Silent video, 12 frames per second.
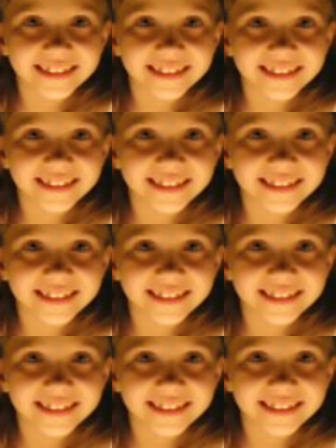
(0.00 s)

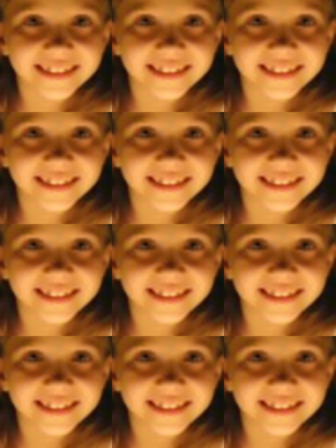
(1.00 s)

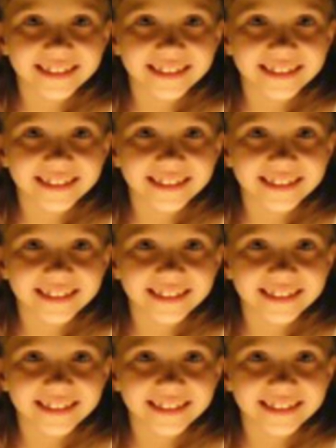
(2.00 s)

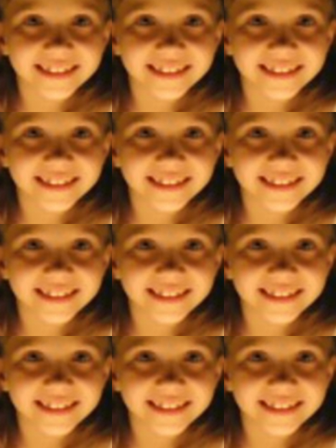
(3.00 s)

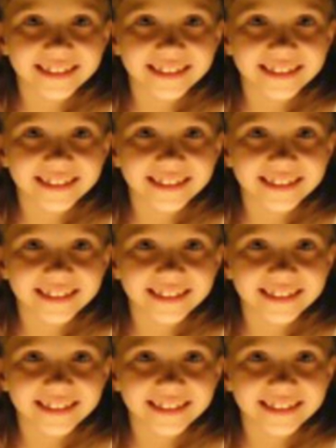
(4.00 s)

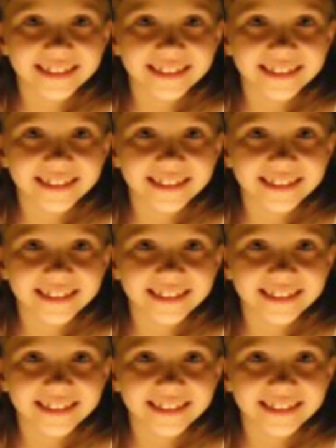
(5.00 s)

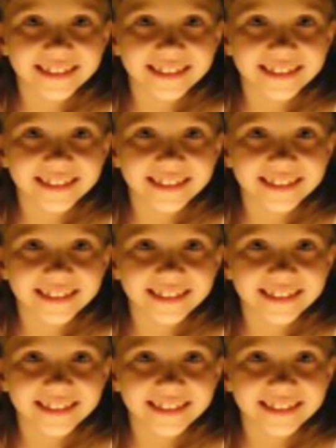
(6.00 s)

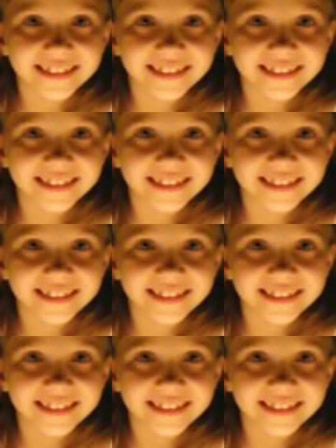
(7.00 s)
This is a still picture; no speech is visible.